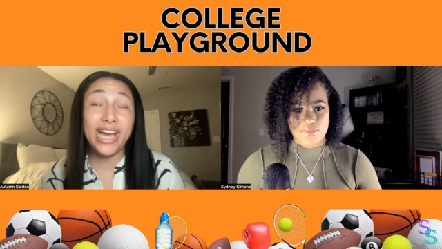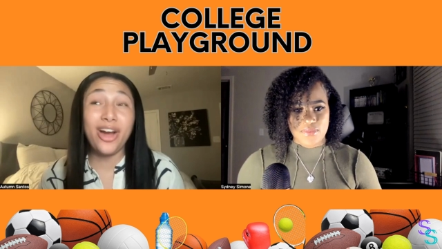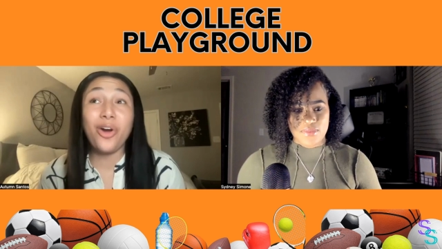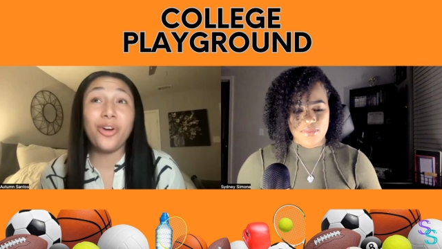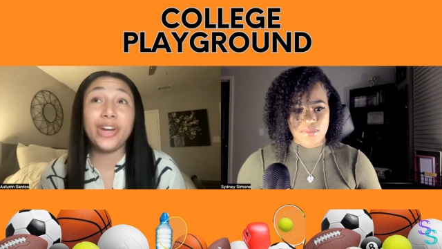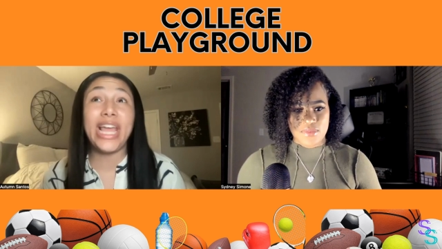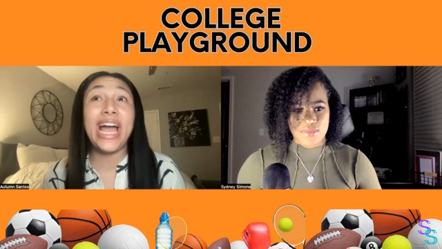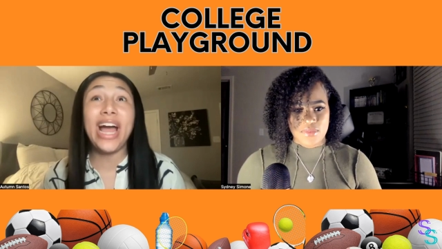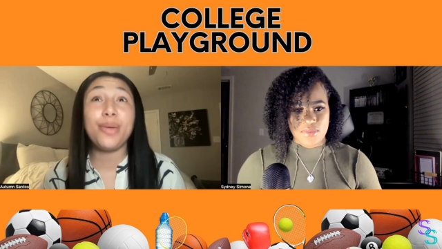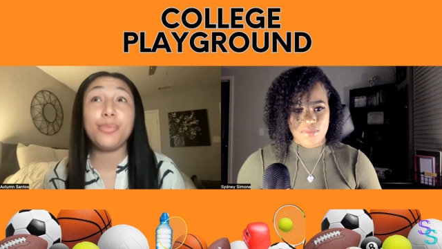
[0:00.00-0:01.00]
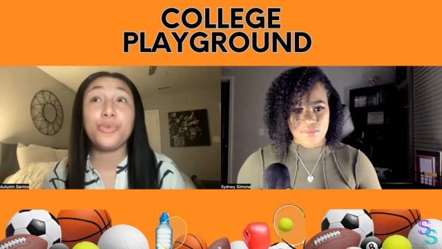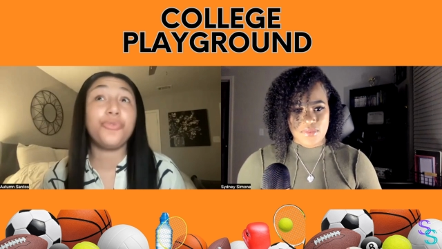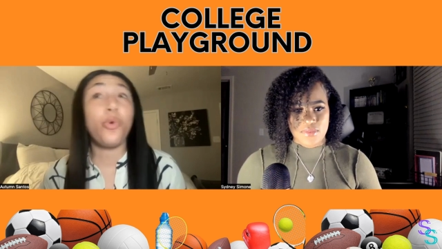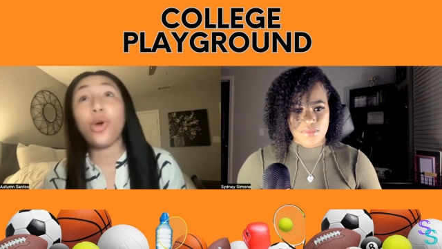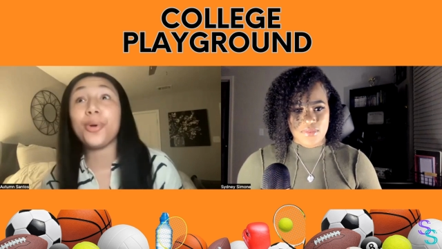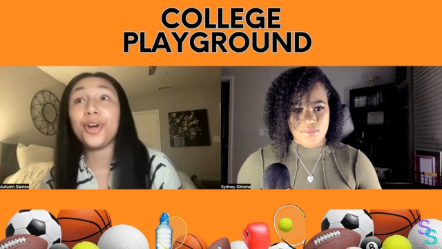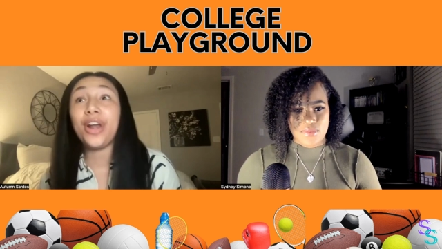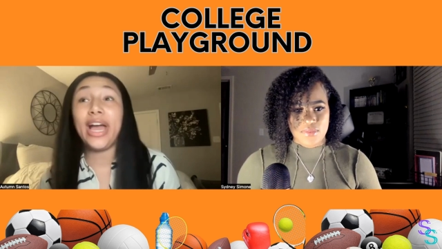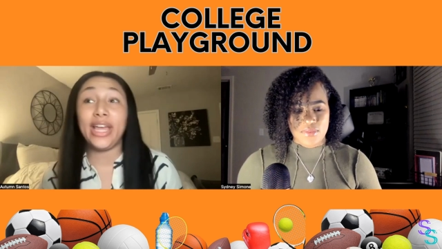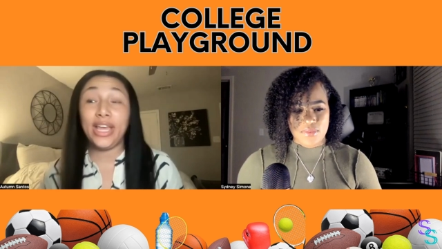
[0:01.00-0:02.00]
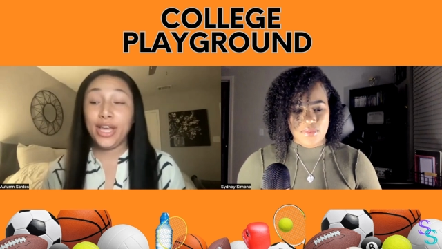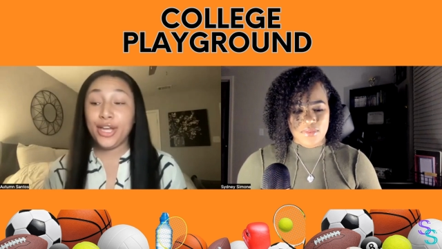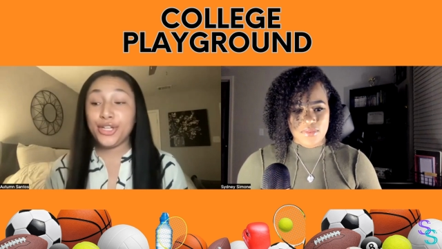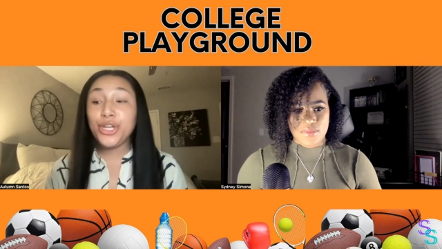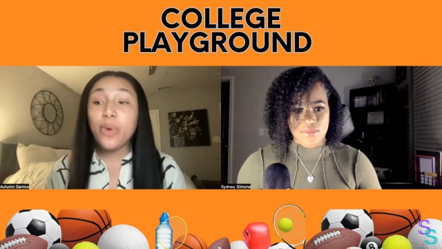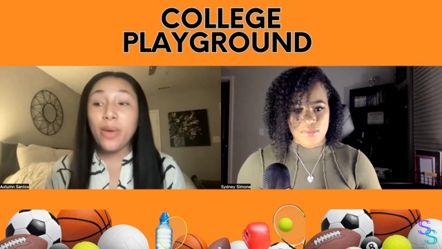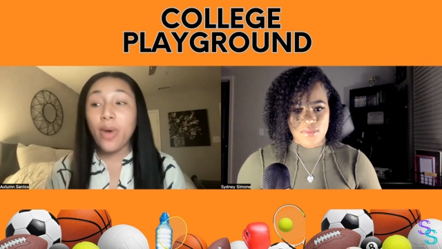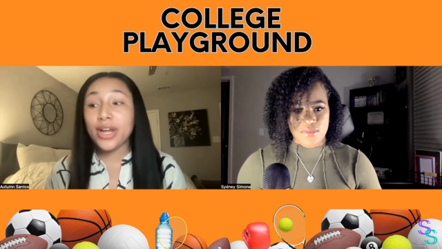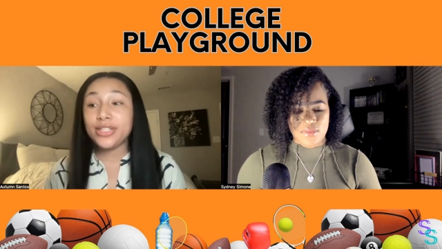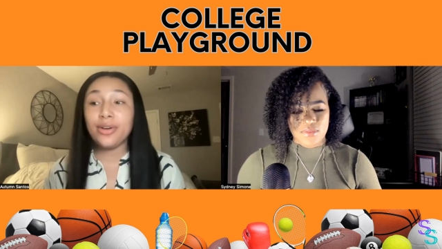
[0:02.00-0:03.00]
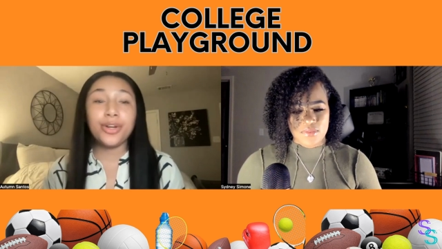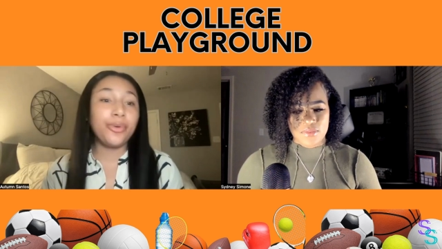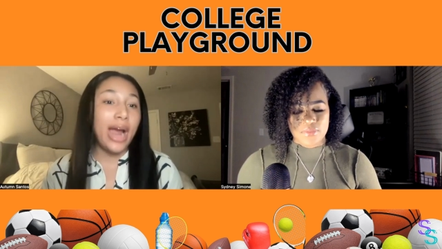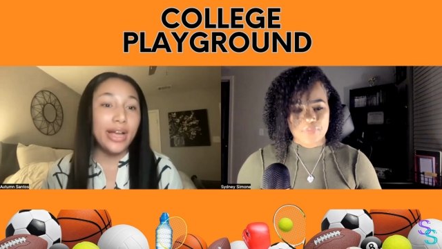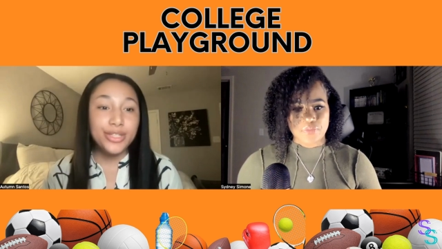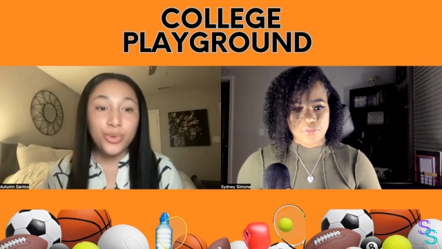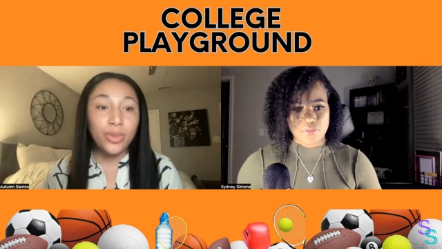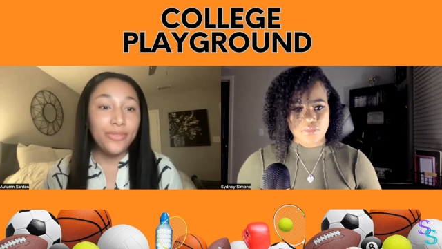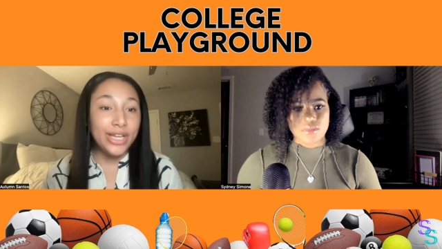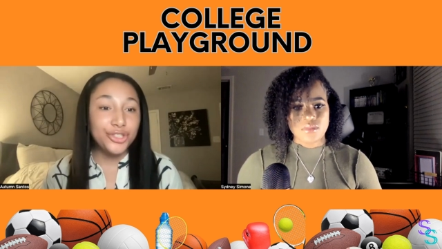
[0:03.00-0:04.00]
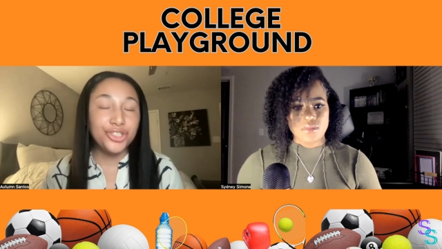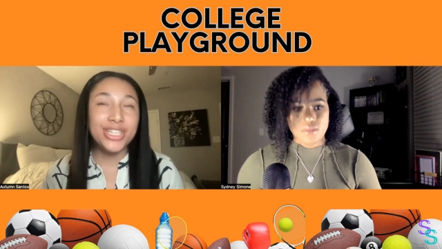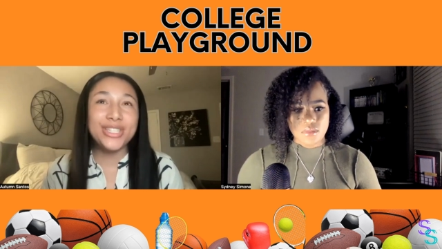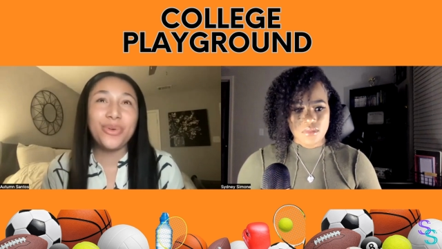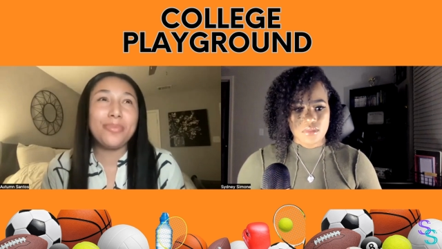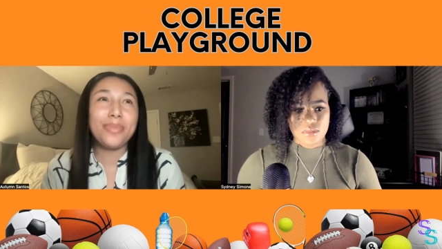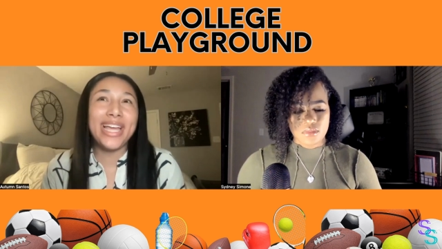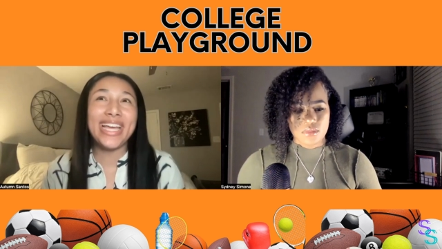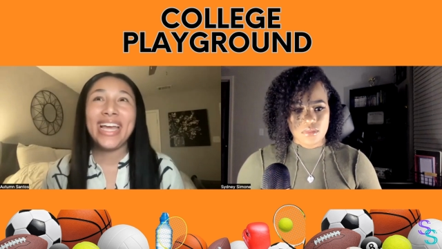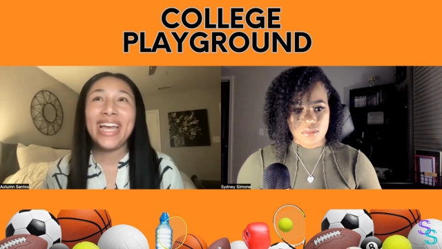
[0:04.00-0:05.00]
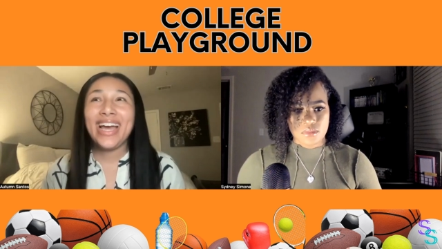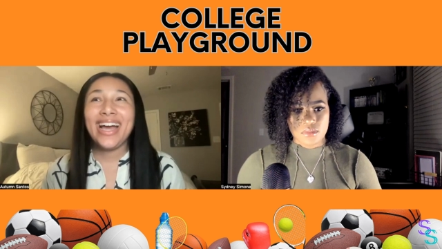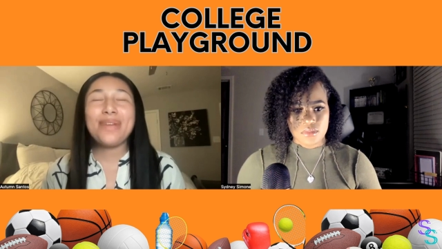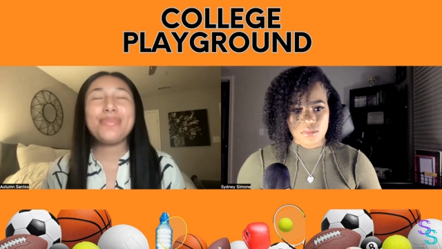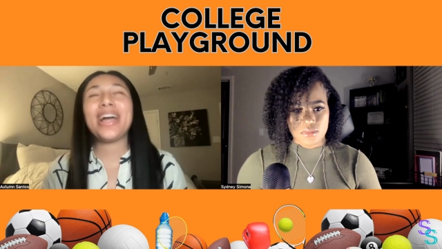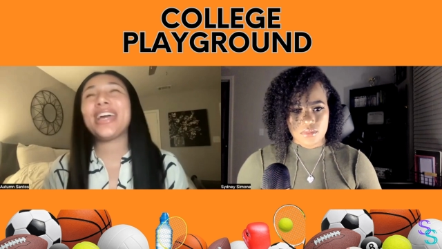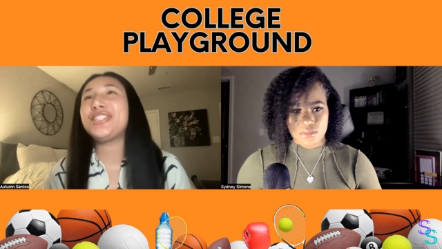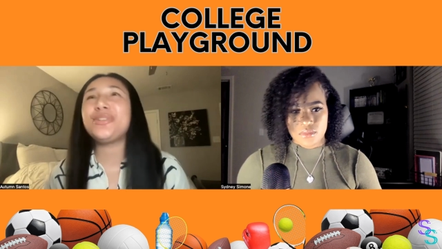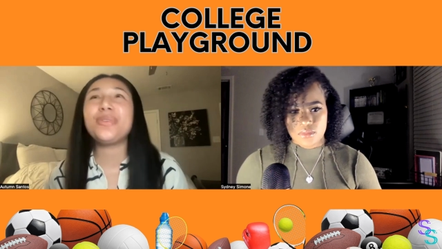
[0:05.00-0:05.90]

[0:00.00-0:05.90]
Speaker 1: I got to move forward. I knew I wanted to go to grad school eventually. So I'm like, I'm not going to do